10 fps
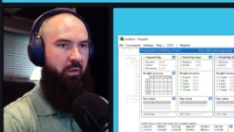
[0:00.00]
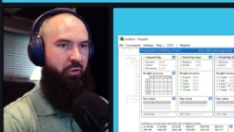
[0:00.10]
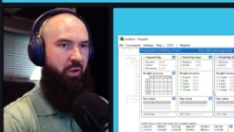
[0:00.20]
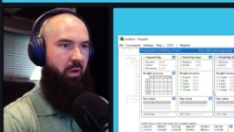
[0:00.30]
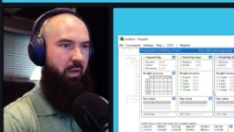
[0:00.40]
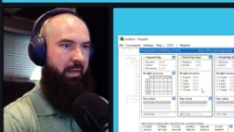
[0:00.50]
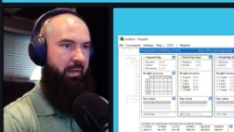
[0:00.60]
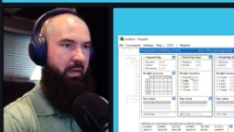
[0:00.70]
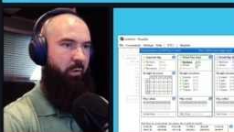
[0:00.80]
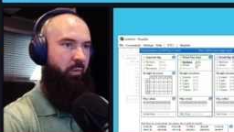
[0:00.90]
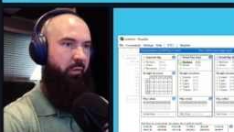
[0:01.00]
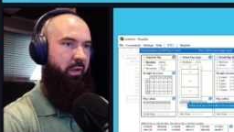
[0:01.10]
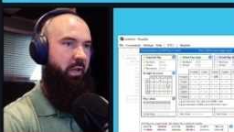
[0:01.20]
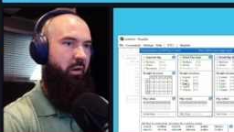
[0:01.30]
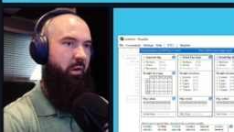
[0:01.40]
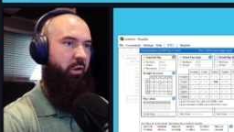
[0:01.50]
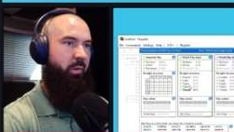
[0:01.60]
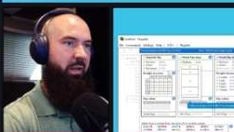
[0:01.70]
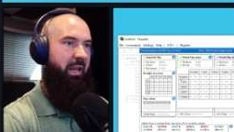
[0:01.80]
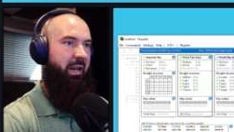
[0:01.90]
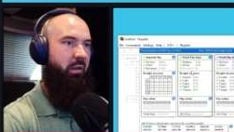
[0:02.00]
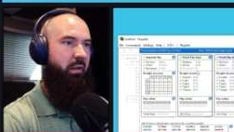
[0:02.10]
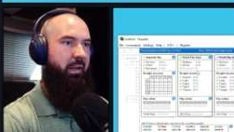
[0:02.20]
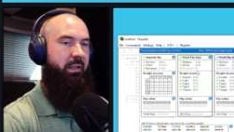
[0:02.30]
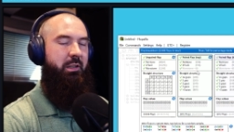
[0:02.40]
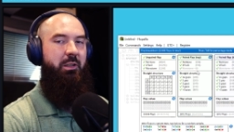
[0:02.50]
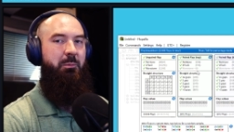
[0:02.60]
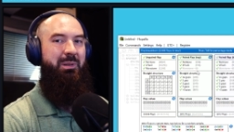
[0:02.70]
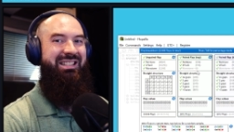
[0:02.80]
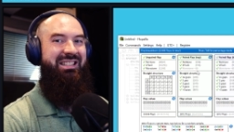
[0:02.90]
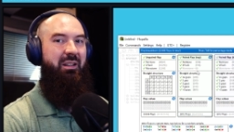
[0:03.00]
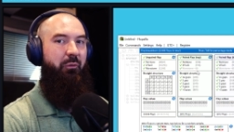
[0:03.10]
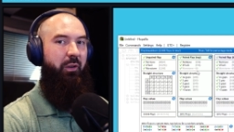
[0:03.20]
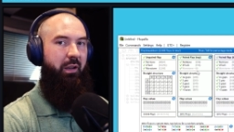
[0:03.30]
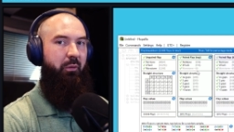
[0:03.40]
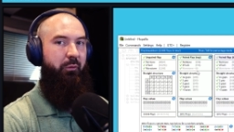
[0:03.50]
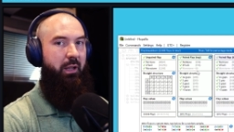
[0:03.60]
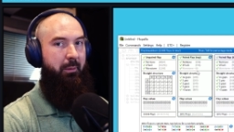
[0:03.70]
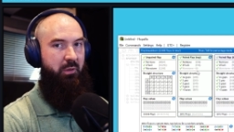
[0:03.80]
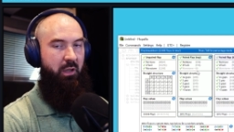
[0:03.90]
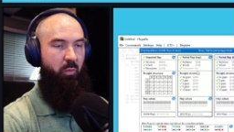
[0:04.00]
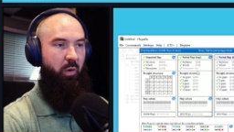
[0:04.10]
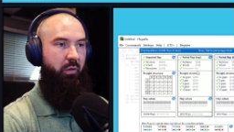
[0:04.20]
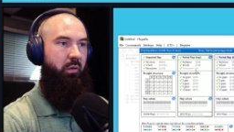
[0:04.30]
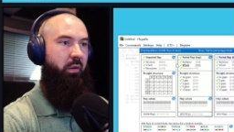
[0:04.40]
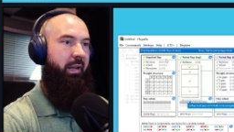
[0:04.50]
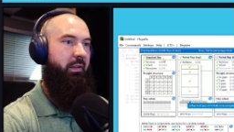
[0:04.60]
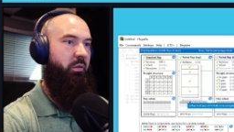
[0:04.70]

chart icon over here, and you can analyze specific flops that you want to look at.